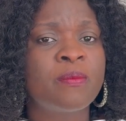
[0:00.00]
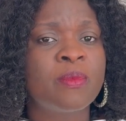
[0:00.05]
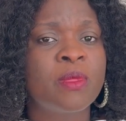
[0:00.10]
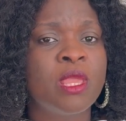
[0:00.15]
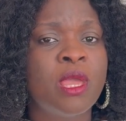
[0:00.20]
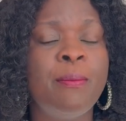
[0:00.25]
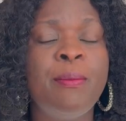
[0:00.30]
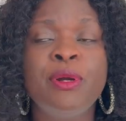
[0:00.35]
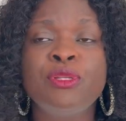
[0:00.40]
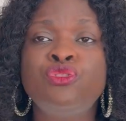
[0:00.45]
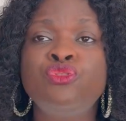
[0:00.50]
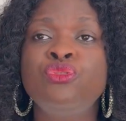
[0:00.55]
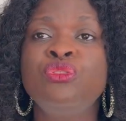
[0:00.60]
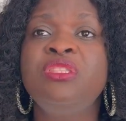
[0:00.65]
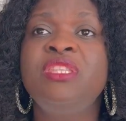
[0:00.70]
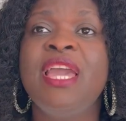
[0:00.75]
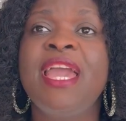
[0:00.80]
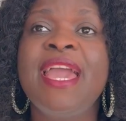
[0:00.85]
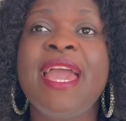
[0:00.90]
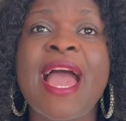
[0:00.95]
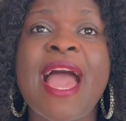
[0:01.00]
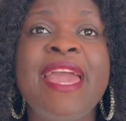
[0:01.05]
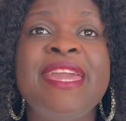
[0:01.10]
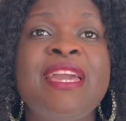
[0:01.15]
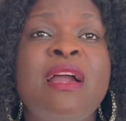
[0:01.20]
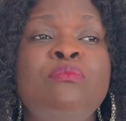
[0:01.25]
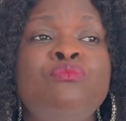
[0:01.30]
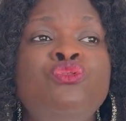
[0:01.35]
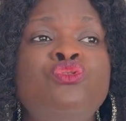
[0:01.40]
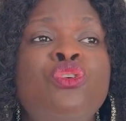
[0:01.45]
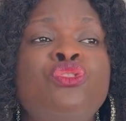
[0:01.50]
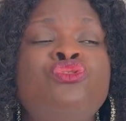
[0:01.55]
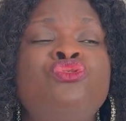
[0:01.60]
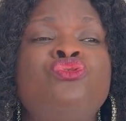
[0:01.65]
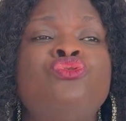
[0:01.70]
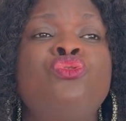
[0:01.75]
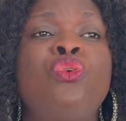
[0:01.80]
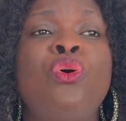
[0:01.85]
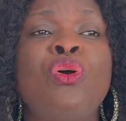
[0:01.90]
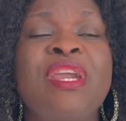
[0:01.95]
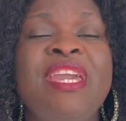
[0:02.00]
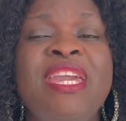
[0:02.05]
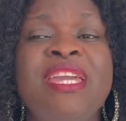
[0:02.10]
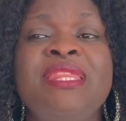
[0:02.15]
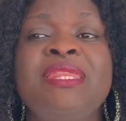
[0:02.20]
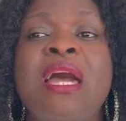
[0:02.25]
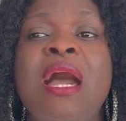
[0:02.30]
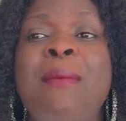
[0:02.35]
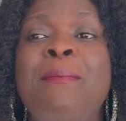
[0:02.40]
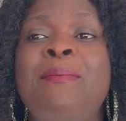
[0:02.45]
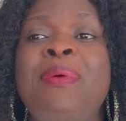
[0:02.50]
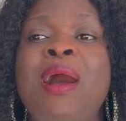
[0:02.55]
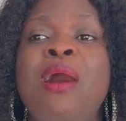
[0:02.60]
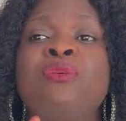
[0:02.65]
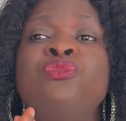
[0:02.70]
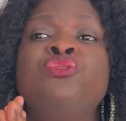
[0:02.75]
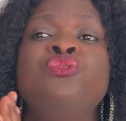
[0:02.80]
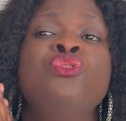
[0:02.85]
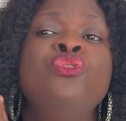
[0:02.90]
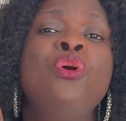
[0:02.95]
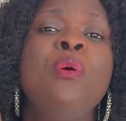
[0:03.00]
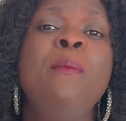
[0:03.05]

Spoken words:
But today I am just talking about